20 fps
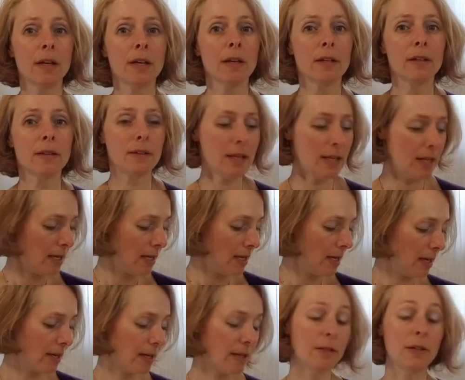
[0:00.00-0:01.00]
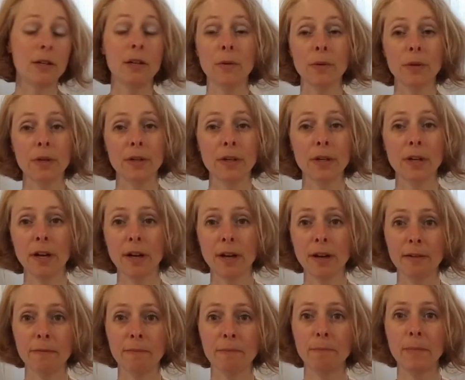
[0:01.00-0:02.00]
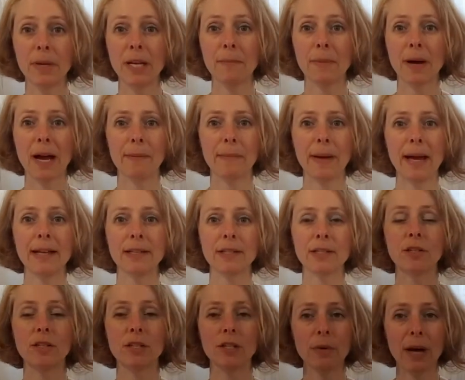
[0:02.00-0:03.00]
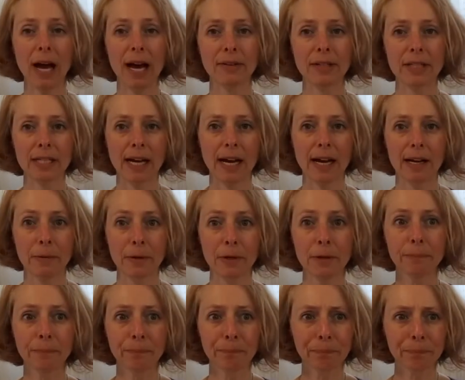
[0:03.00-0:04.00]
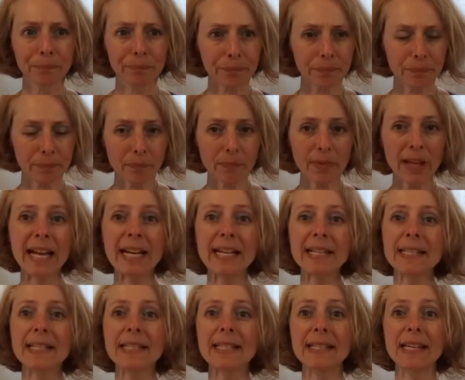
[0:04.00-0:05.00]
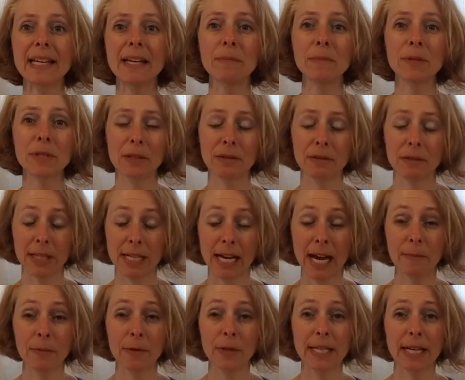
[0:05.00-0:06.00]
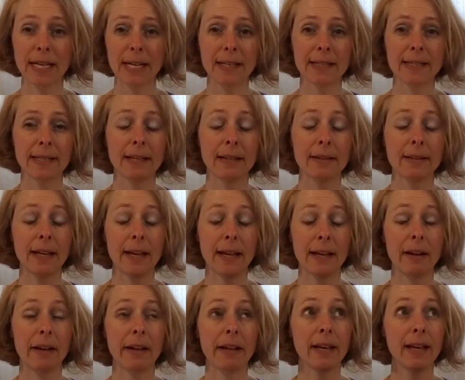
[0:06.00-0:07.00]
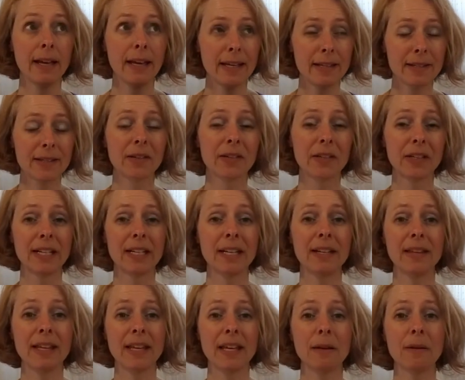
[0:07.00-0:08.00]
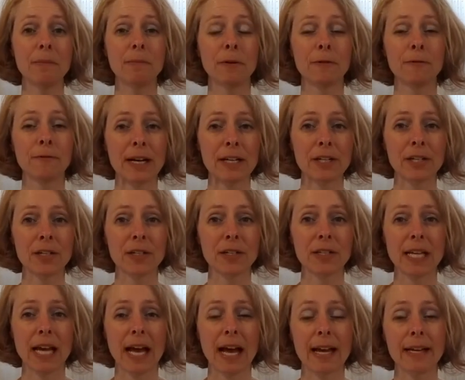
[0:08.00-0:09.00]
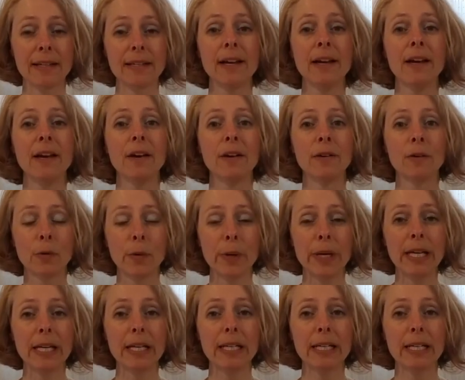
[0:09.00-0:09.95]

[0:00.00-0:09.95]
The newer mini biomats do have a timer, and it's the same timer settings that is on the professional size, queen,